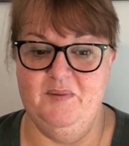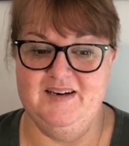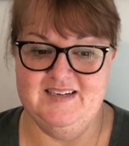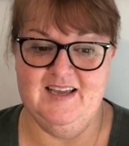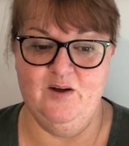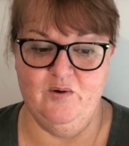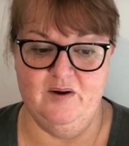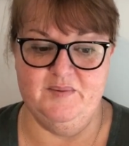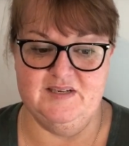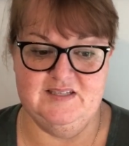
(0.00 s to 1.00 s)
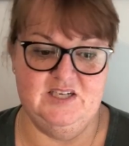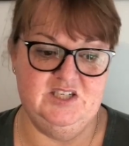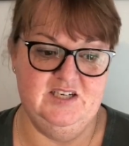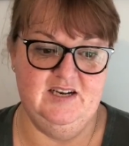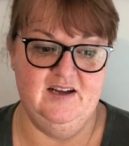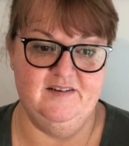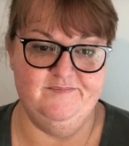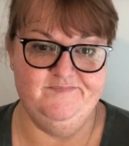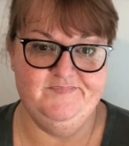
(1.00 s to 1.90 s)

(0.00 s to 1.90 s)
but I did get quite a bit of stitching done